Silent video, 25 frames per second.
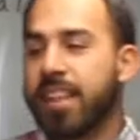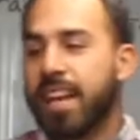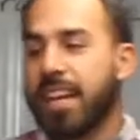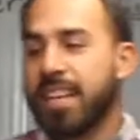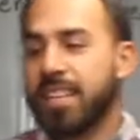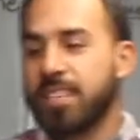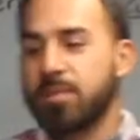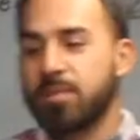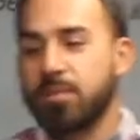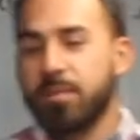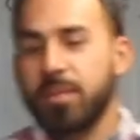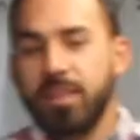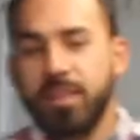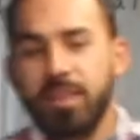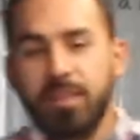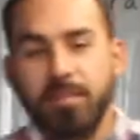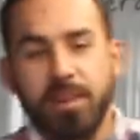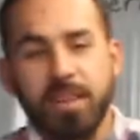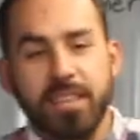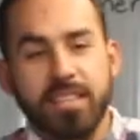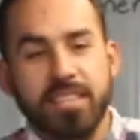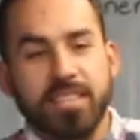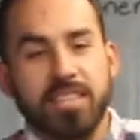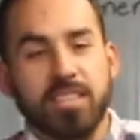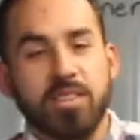last week
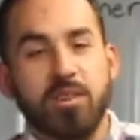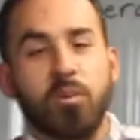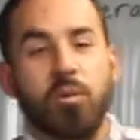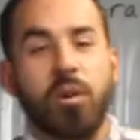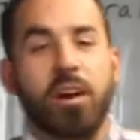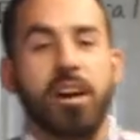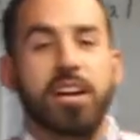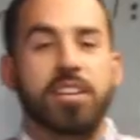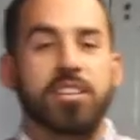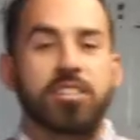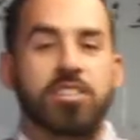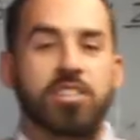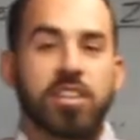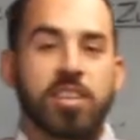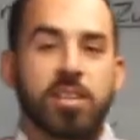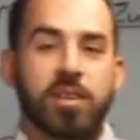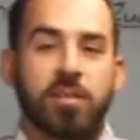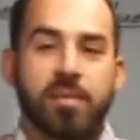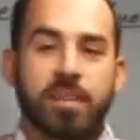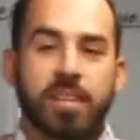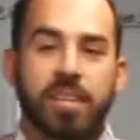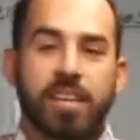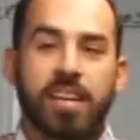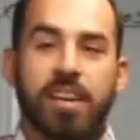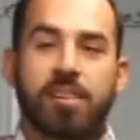about this Hawaiian
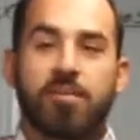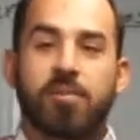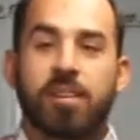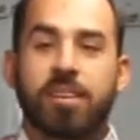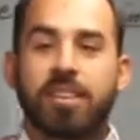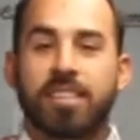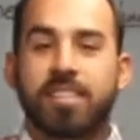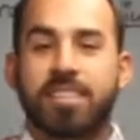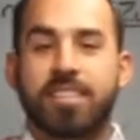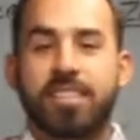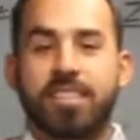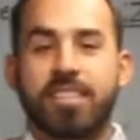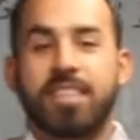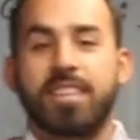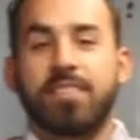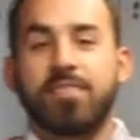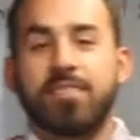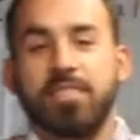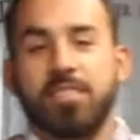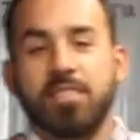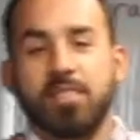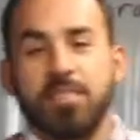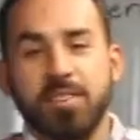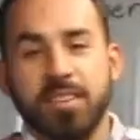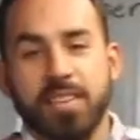gentleman, and I want to just give
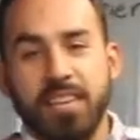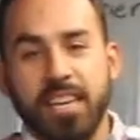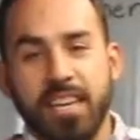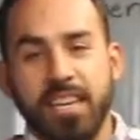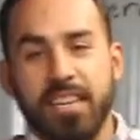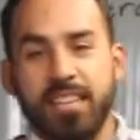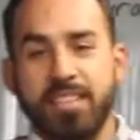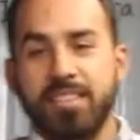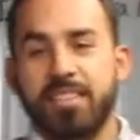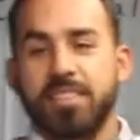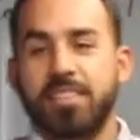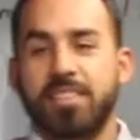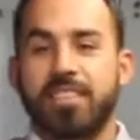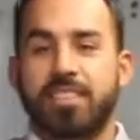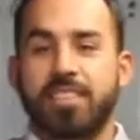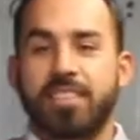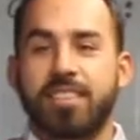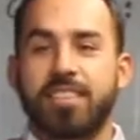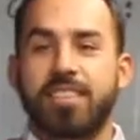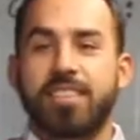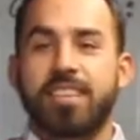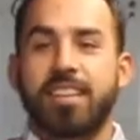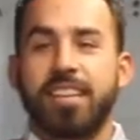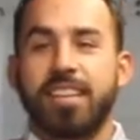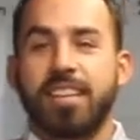it to you again just to...